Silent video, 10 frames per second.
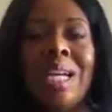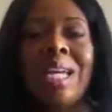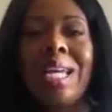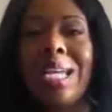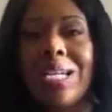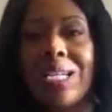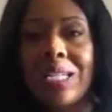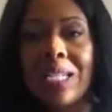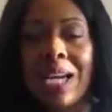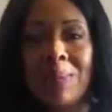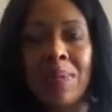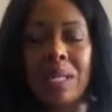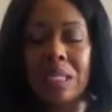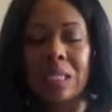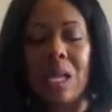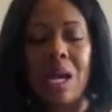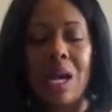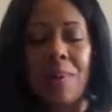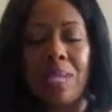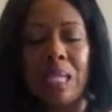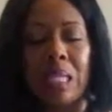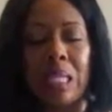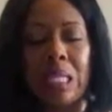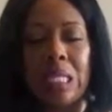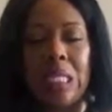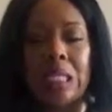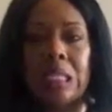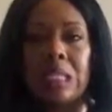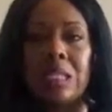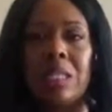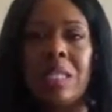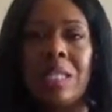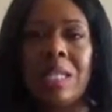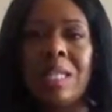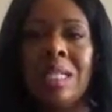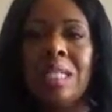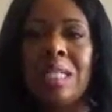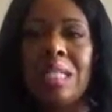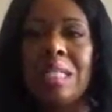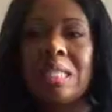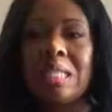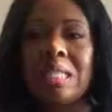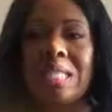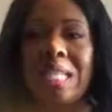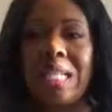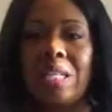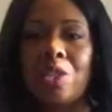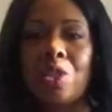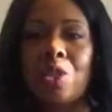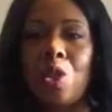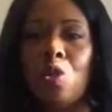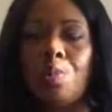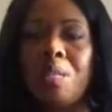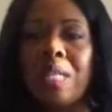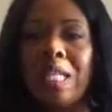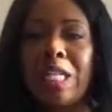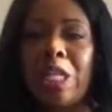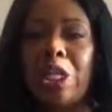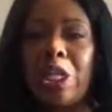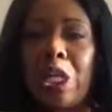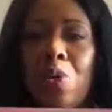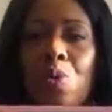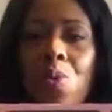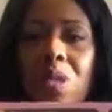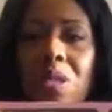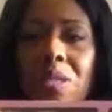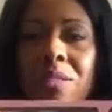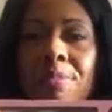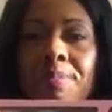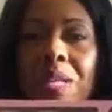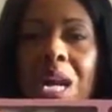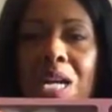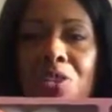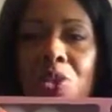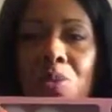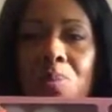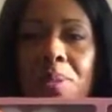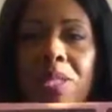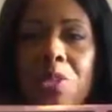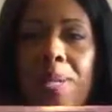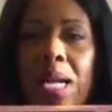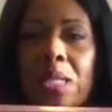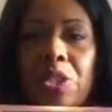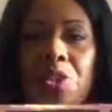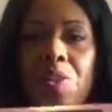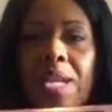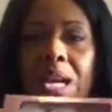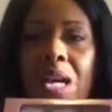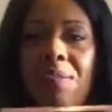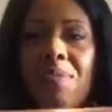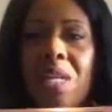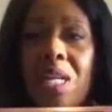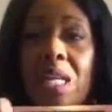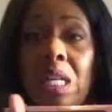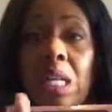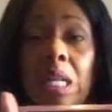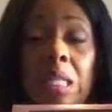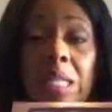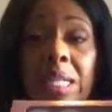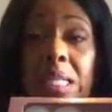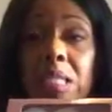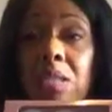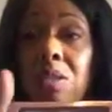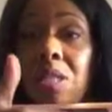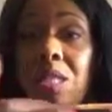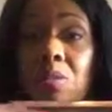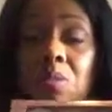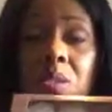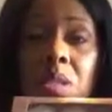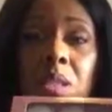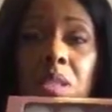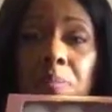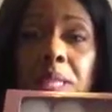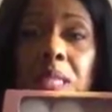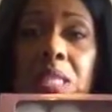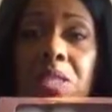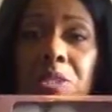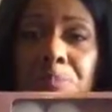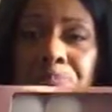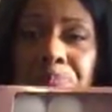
And I picked up this is a Sculpt and Glow contour and blush palette. So you have a nice, you know, 6-piece